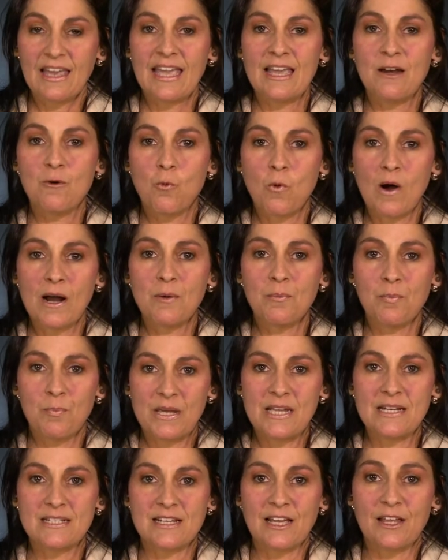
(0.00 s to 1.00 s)
in 1
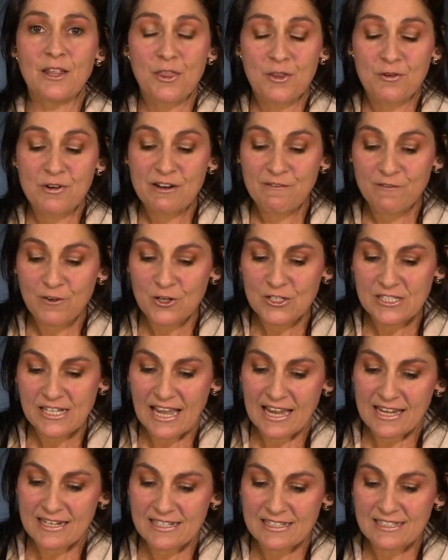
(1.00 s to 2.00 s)
Peter 3, verse
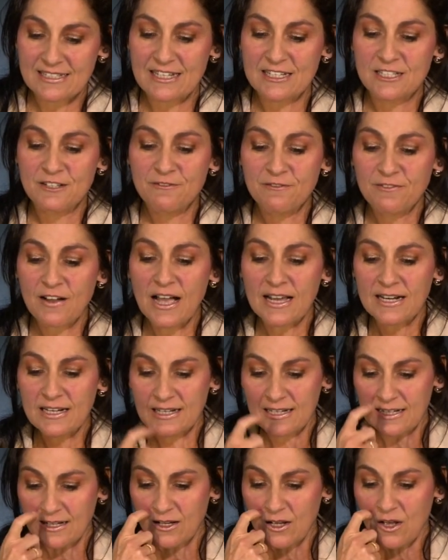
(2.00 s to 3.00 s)
8, it says,
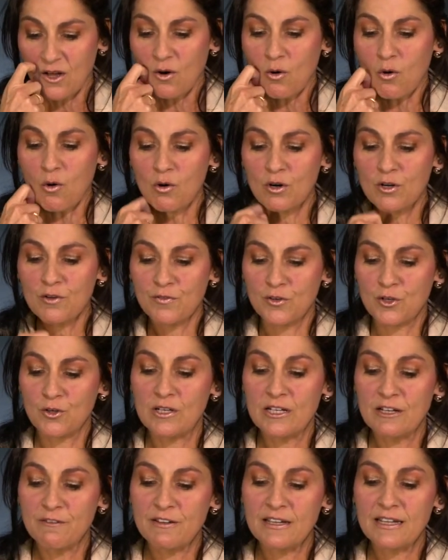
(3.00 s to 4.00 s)
Finally, all of you
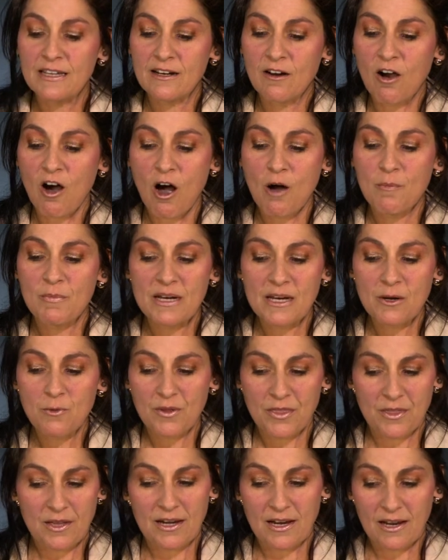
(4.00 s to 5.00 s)
living in harmony
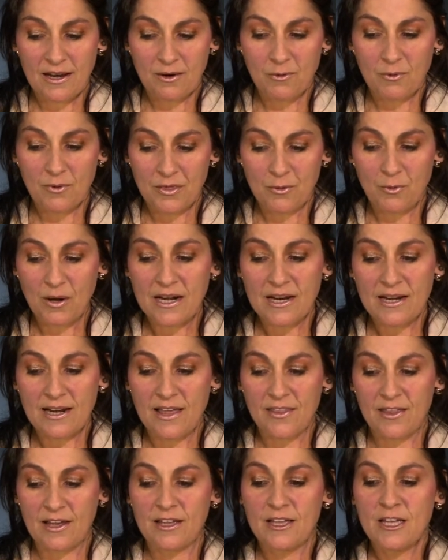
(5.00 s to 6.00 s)
with, an, with one
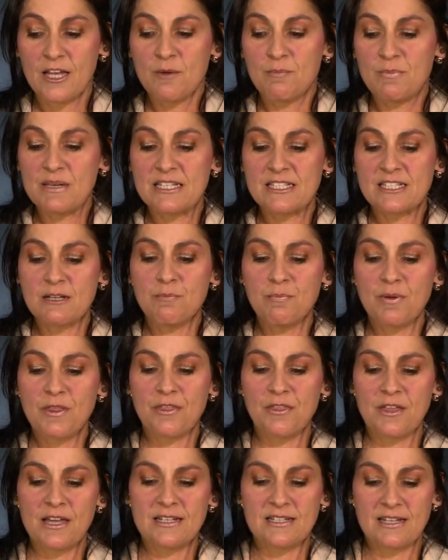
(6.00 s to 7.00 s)
another, be
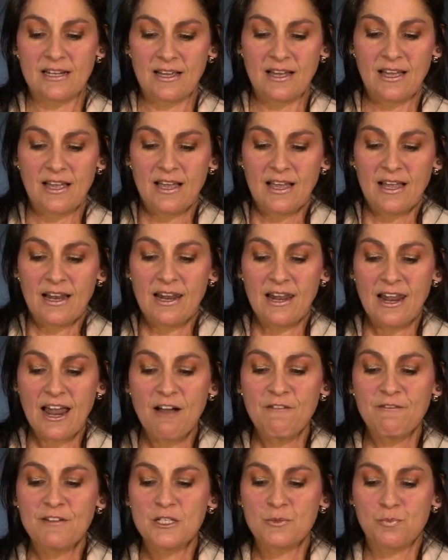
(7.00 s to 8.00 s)
sympathetic,
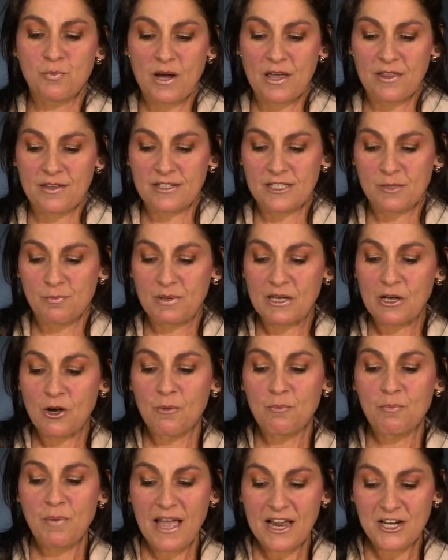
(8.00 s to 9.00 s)
Love as brothers, be
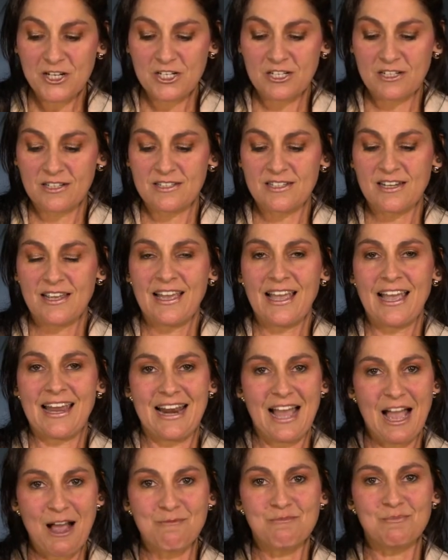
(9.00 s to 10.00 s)
compassionate
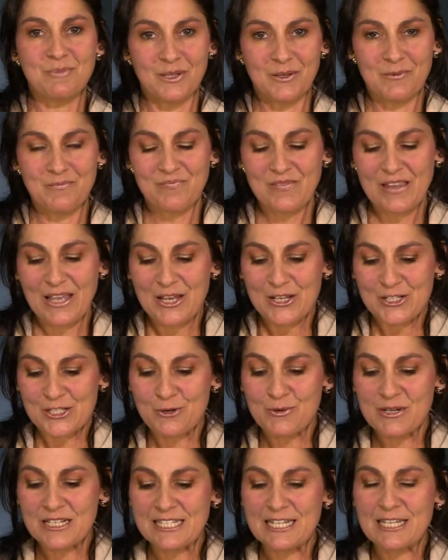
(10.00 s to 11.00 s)
and humble.
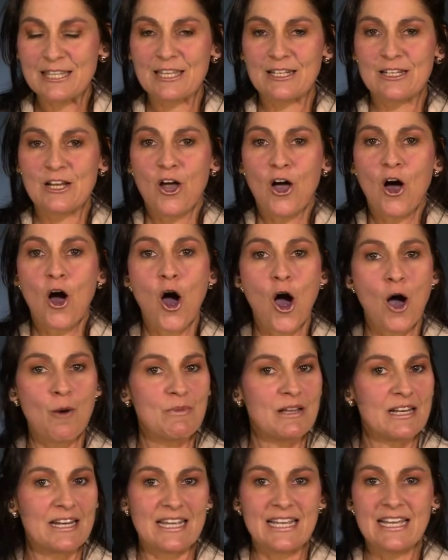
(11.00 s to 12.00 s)
So we see that
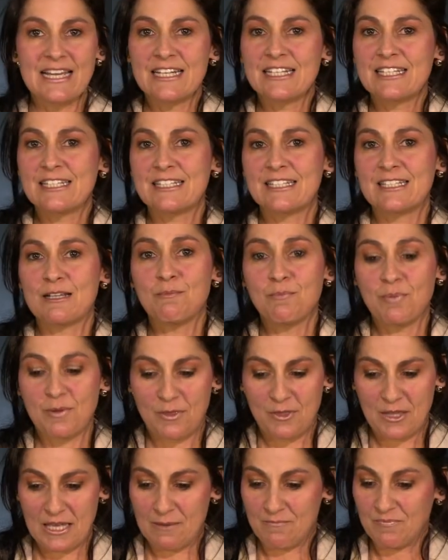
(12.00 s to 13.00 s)
harmony,
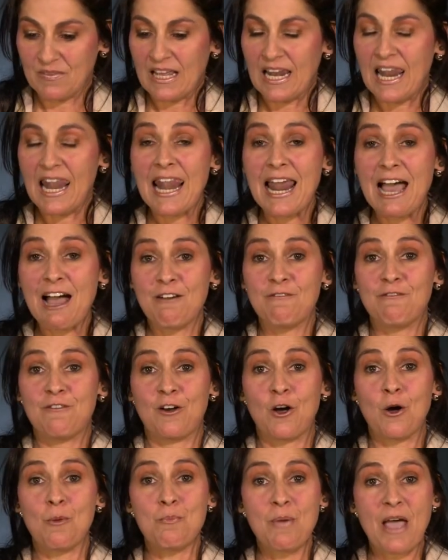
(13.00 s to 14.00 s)
sympathy, love,
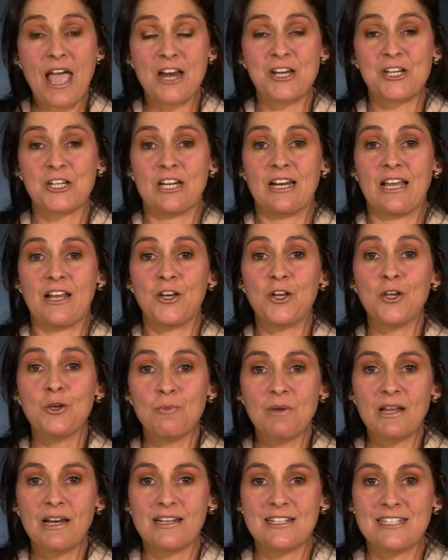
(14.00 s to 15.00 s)
compassion, and
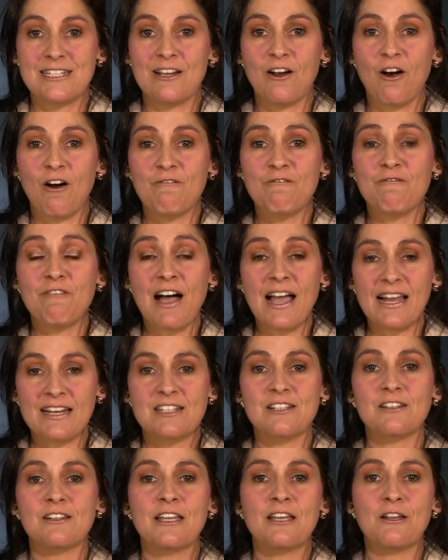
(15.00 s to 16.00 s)
humility are
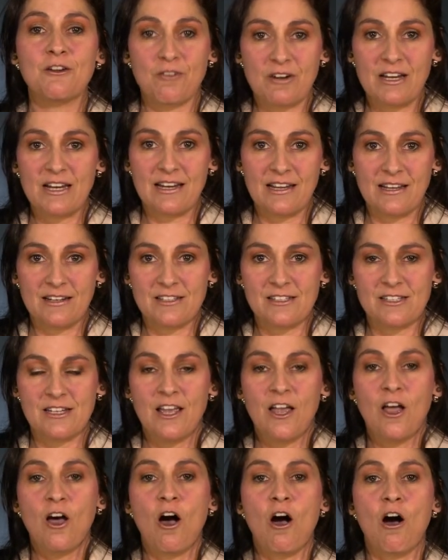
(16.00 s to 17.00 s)
vital ingredients
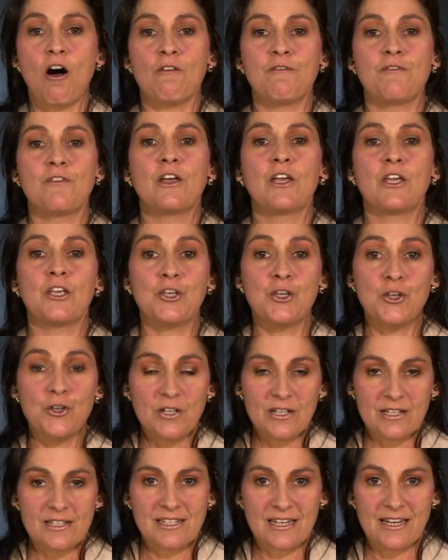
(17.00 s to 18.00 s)
of
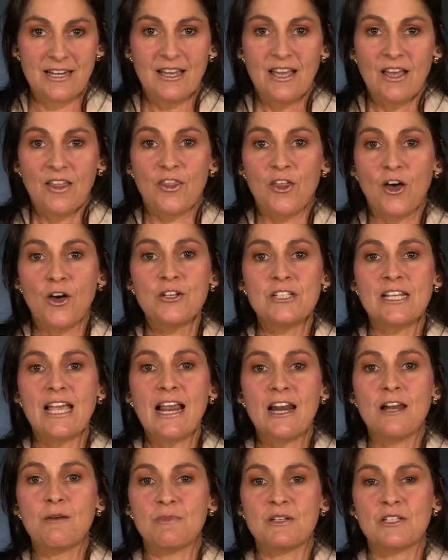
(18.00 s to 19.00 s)
unity. Those
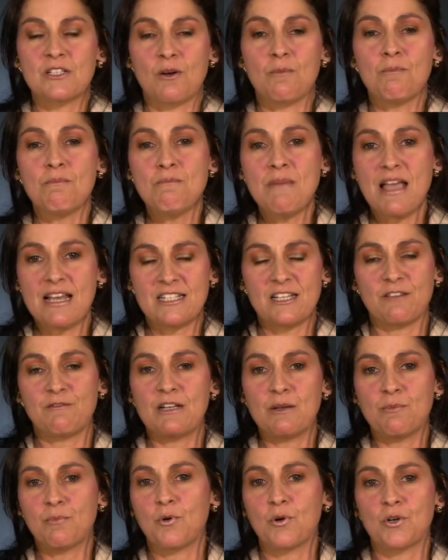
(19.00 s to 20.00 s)
elements are
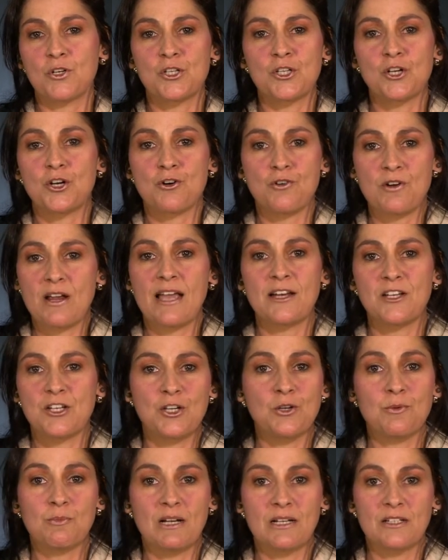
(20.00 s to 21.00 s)
massively important to create
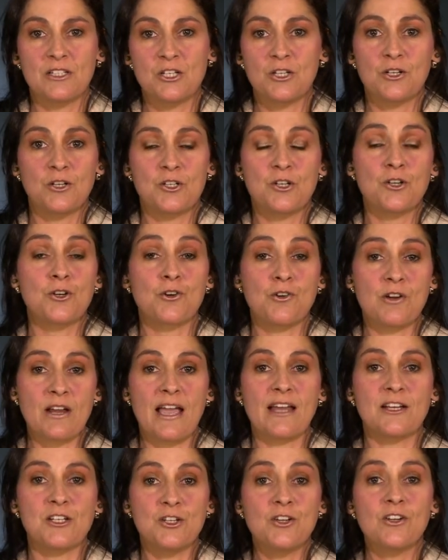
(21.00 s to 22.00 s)
humility, to, to
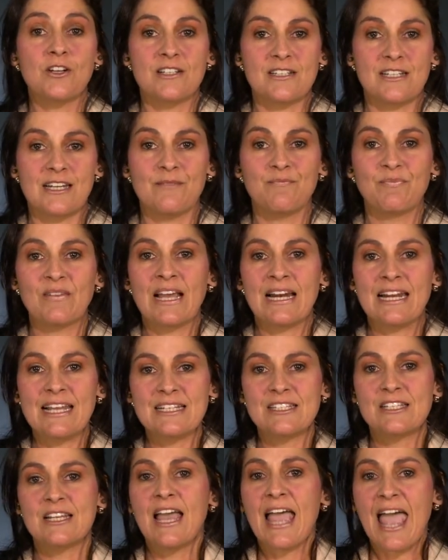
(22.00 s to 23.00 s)
create unity.
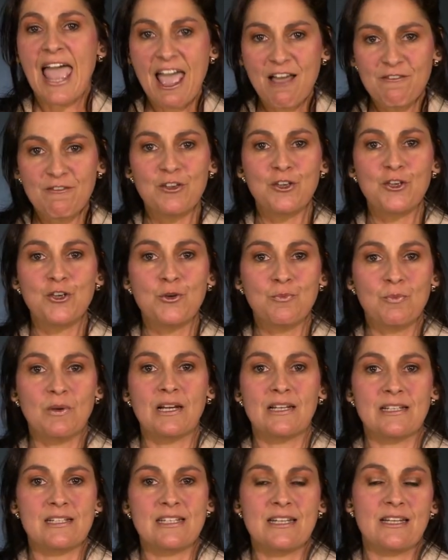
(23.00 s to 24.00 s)
Let's have a
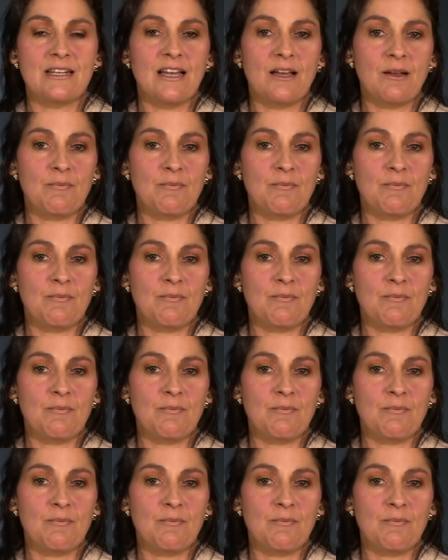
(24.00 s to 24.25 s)
humility